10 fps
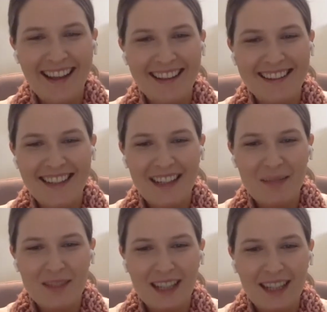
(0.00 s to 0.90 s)
it
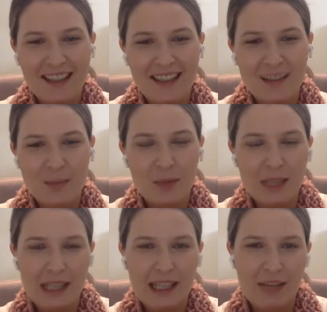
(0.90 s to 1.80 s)
seems like there's a
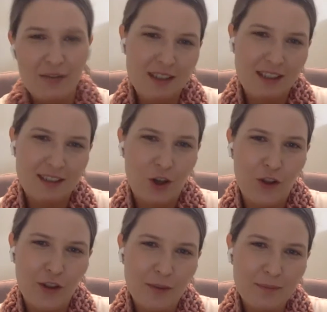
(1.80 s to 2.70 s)
big emphasis
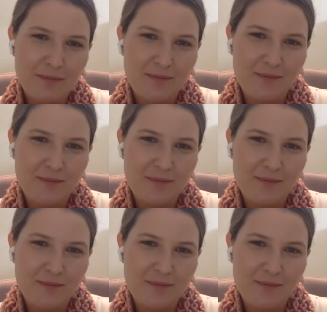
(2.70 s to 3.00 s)
on them.